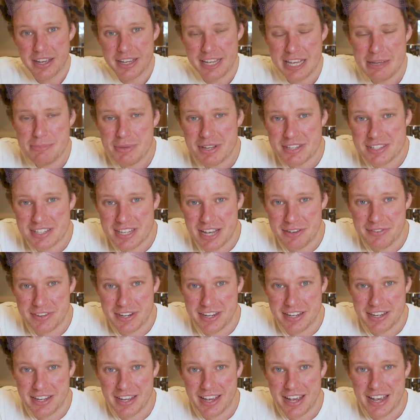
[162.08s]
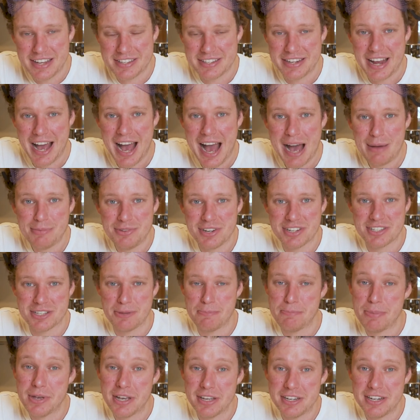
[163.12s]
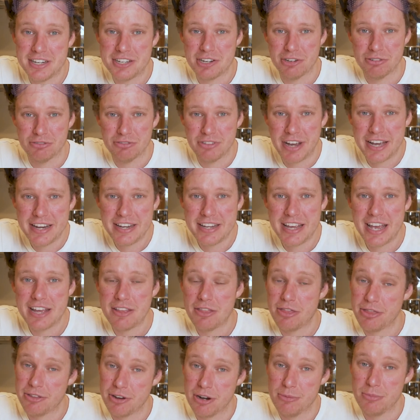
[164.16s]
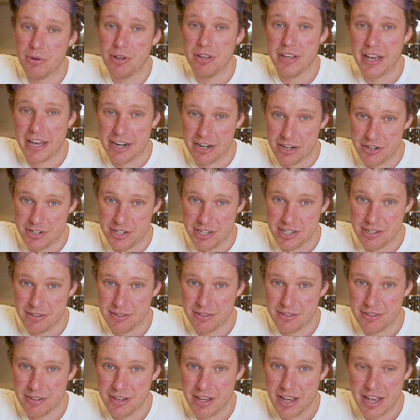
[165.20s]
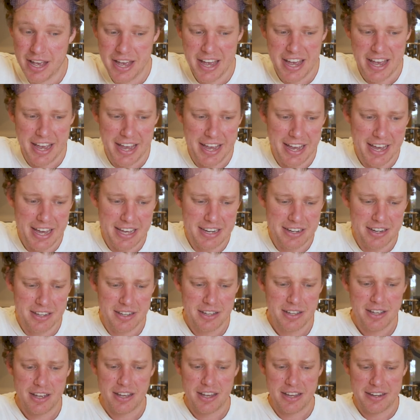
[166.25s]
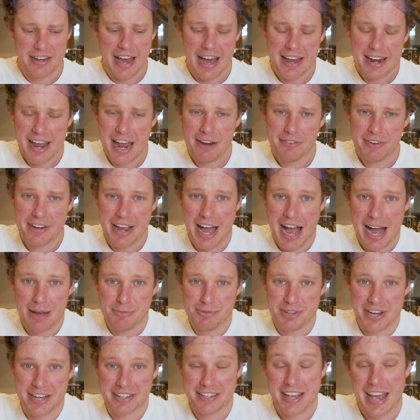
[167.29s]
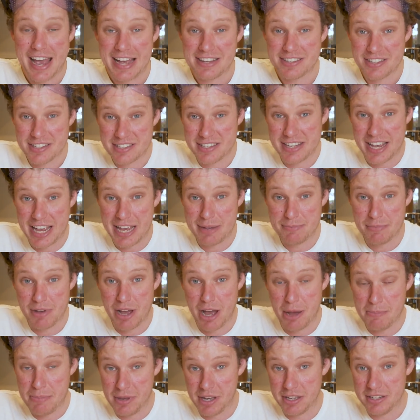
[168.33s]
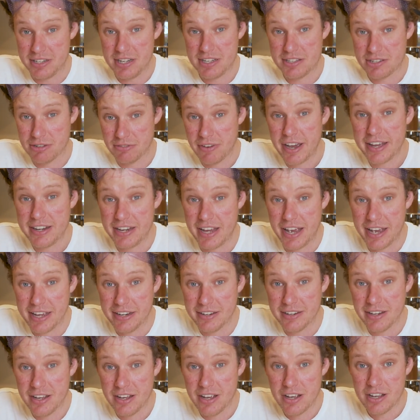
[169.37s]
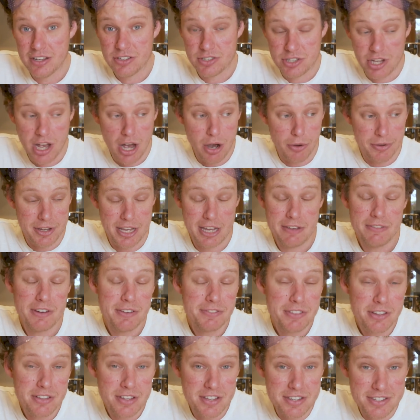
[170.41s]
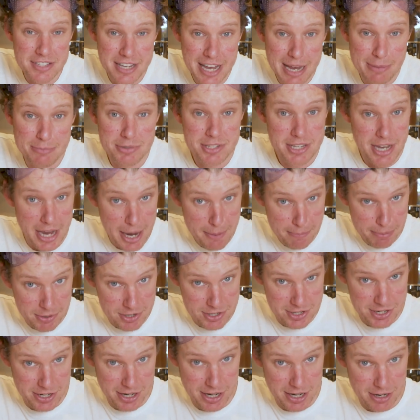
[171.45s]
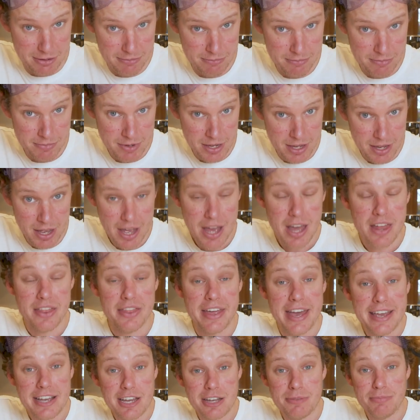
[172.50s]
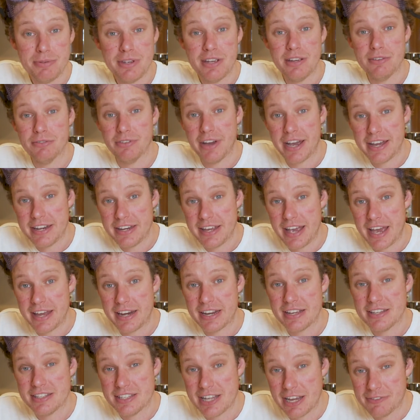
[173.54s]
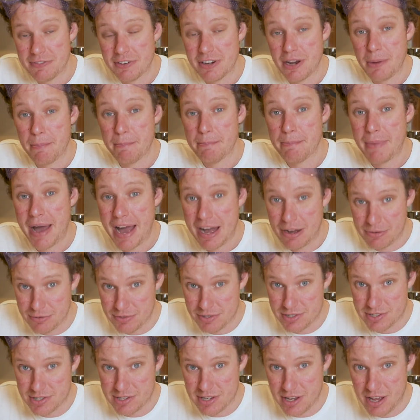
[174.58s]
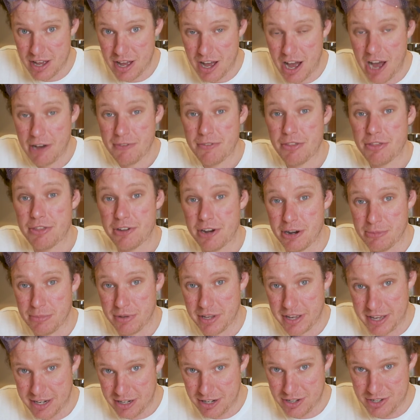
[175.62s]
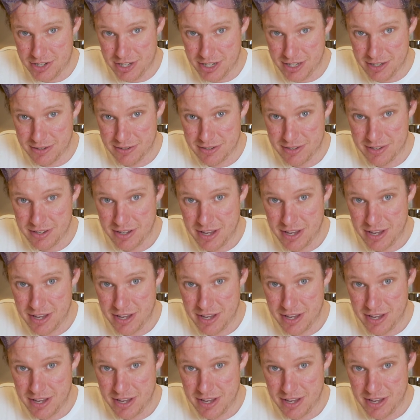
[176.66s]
Emissivity is an object's ability to radiate thermal energy. And not every object has the same ability to radiate. So even if they're the same temperature, they could be radiating different amounts of thermal energy.